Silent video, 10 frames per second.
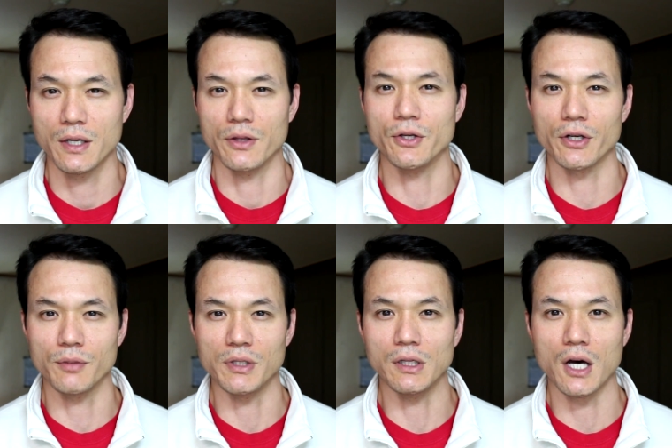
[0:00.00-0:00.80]
they're going
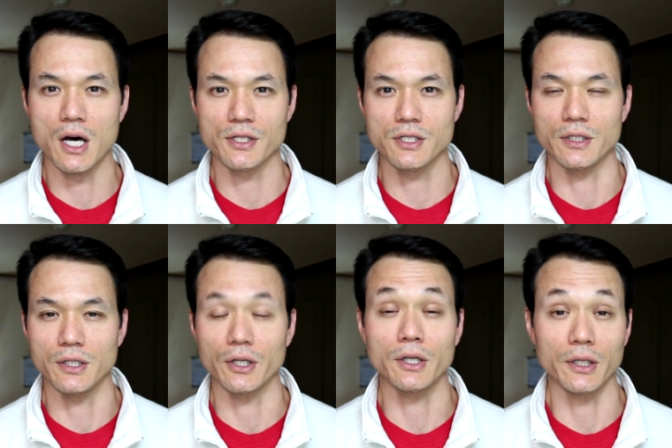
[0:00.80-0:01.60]
to be lost and
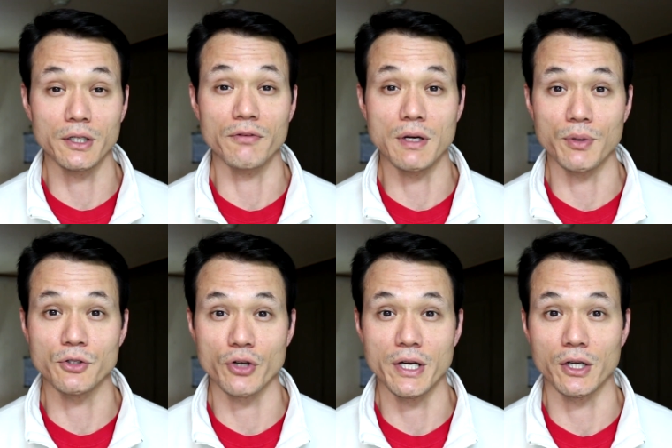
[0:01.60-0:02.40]
they're going to give up on
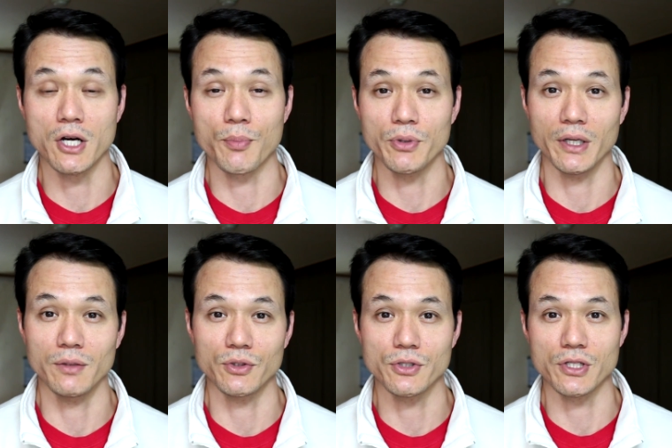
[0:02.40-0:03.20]
trying to
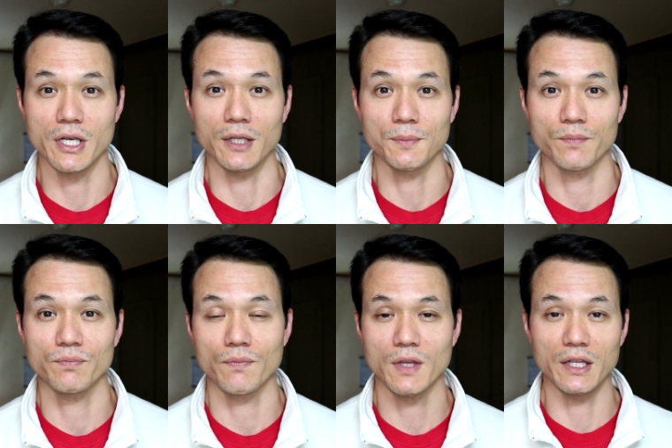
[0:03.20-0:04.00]
comprehend what you're saying.
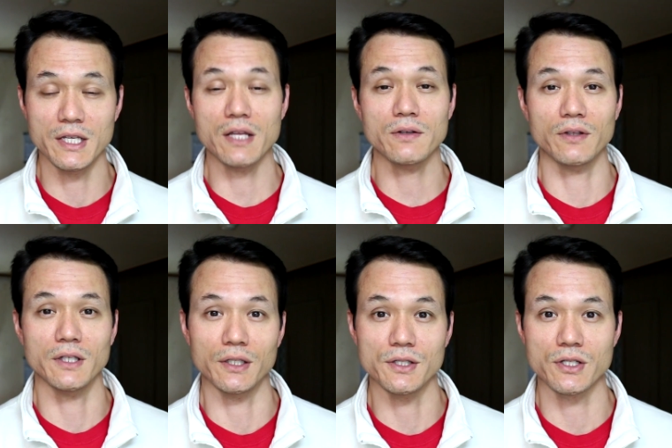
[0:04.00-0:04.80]
The other
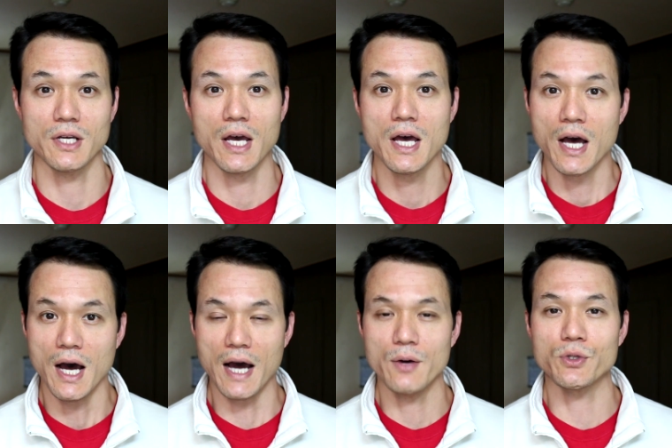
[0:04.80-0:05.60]
thing is,
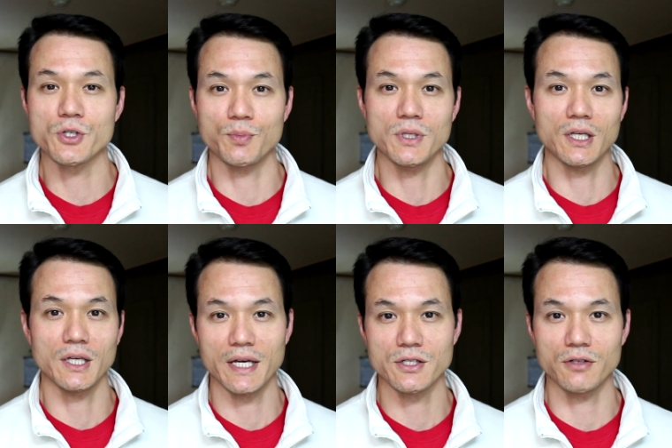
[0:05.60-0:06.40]
I was
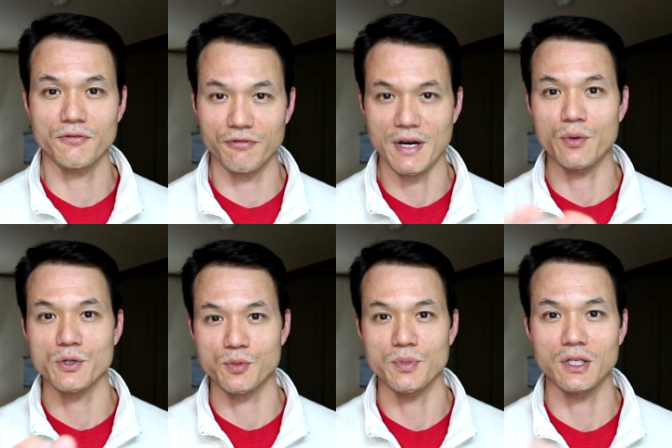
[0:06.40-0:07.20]
speaking as if I
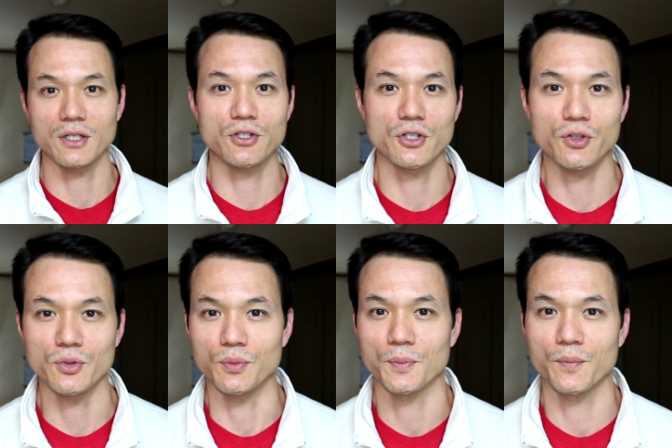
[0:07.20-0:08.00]
was speaking to
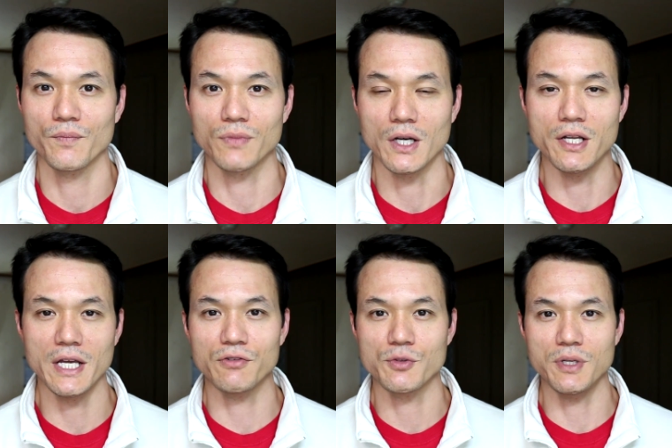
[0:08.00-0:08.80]
you, a
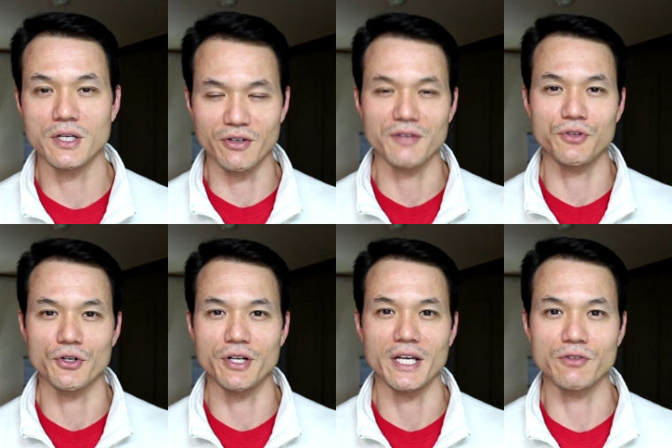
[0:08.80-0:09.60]
native speaker, if
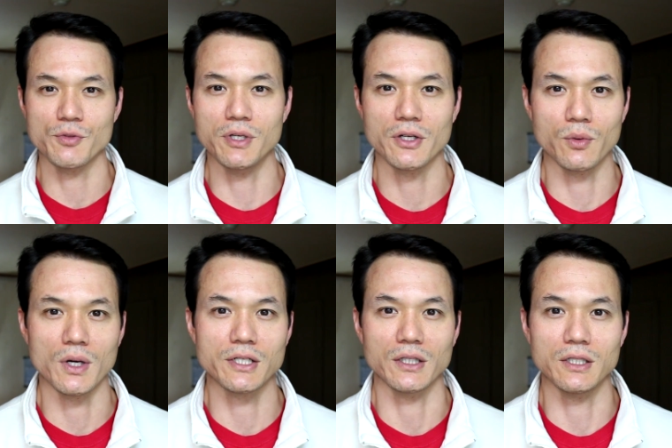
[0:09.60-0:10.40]
you're a native speaker
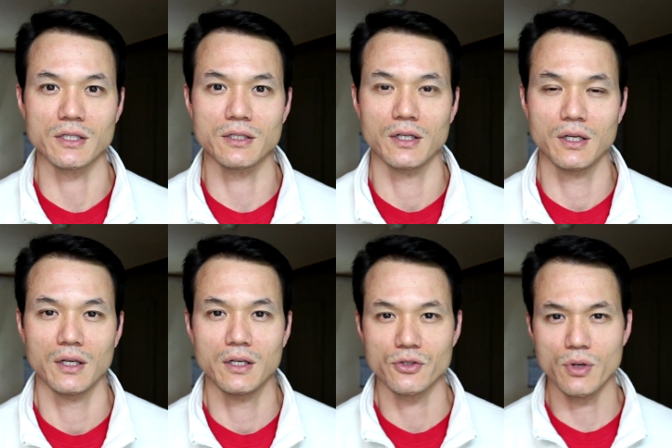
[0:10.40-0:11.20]
watching this.
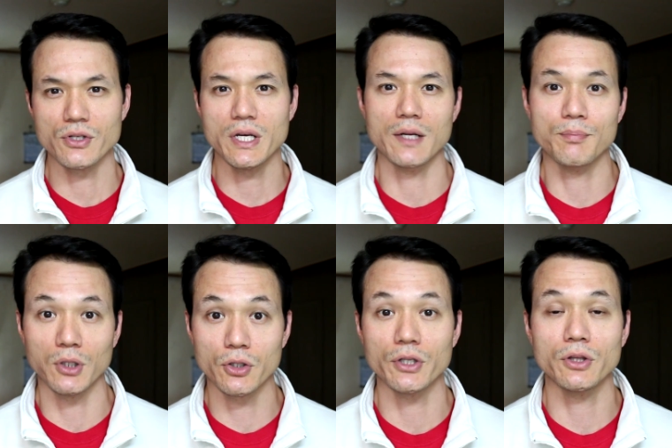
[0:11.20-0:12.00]
So I was kind of
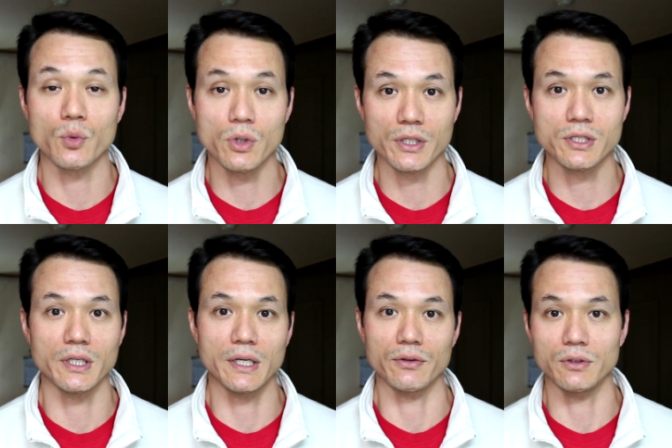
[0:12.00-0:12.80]
blurring the words
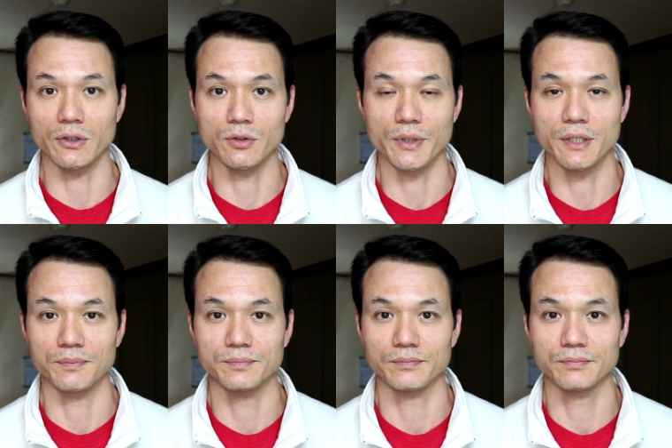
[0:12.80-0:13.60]
together a little bit.
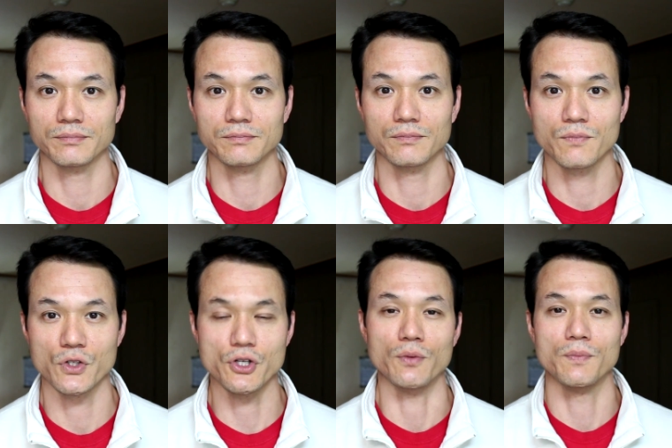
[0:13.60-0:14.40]

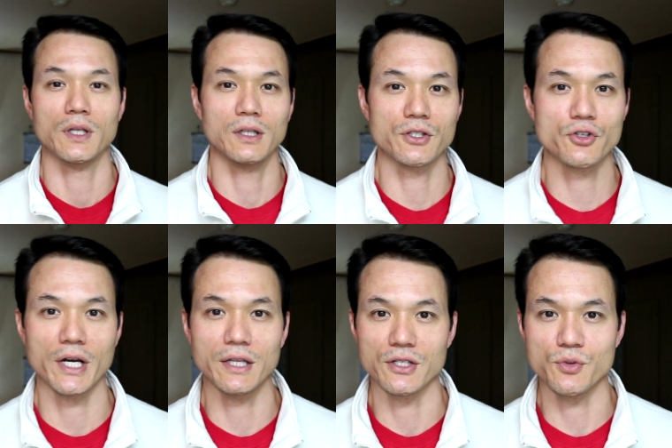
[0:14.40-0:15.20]
So let's
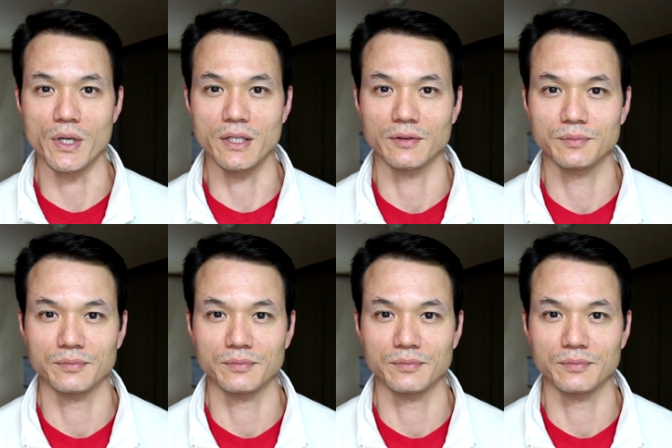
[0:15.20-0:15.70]
try it this way.